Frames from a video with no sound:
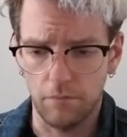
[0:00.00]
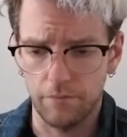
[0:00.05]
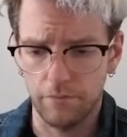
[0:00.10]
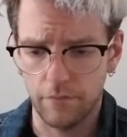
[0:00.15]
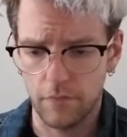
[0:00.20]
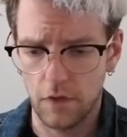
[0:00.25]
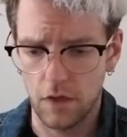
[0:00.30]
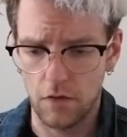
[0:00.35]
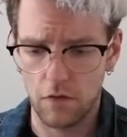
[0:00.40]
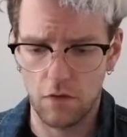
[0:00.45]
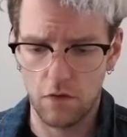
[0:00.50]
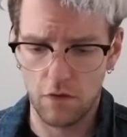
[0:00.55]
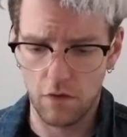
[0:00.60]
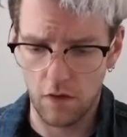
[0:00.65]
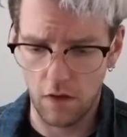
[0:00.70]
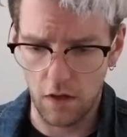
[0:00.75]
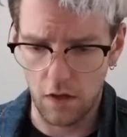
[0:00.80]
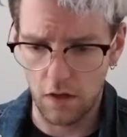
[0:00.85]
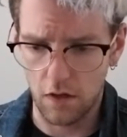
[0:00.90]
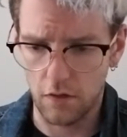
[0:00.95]
It's
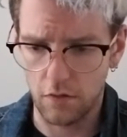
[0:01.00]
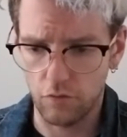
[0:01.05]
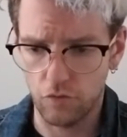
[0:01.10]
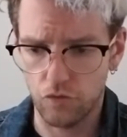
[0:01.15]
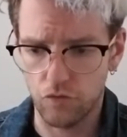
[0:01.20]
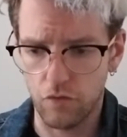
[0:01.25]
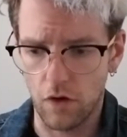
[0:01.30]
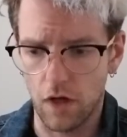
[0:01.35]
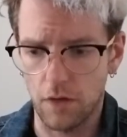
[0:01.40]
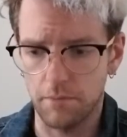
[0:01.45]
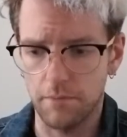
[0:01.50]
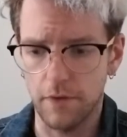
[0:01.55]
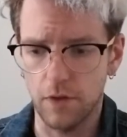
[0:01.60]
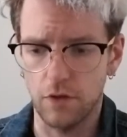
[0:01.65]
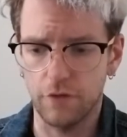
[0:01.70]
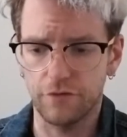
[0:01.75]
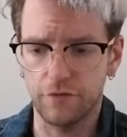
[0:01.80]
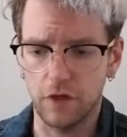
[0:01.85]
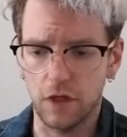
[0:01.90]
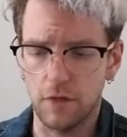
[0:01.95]
drawn
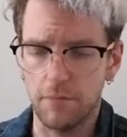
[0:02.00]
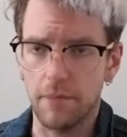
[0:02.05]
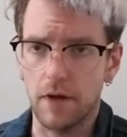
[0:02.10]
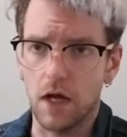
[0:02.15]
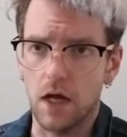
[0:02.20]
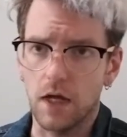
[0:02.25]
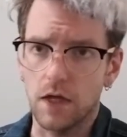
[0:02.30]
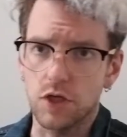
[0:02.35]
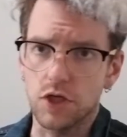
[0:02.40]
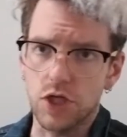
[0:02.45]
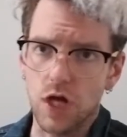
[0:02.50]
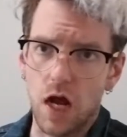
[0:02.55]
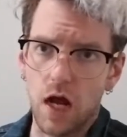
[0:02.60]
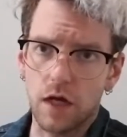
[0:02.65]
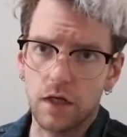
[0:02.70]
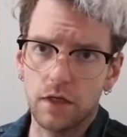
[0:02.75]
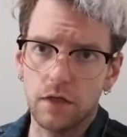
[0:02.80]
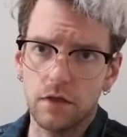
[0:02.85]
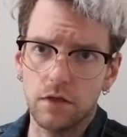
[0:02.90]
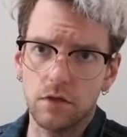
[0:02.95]
beautifully by
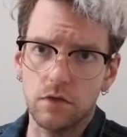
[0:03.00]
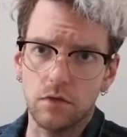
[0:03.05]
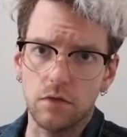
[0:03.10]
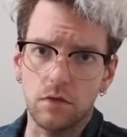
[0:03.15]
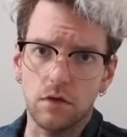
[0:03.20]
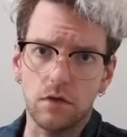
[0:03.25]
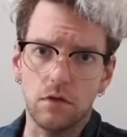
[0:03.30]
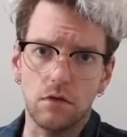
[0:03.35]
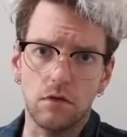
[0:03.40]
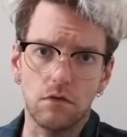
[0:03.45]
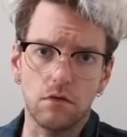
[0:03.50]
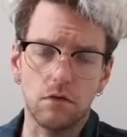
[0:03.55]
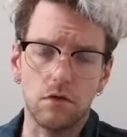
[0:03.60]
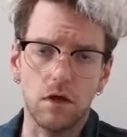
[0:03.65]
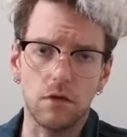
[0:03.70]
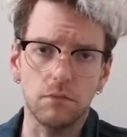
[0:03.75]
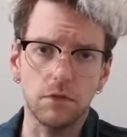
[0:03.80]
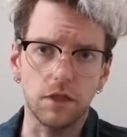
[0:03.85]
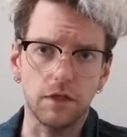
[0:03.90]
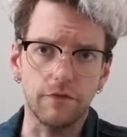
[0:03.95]
Jock, who is,
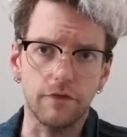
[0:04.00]
I believe,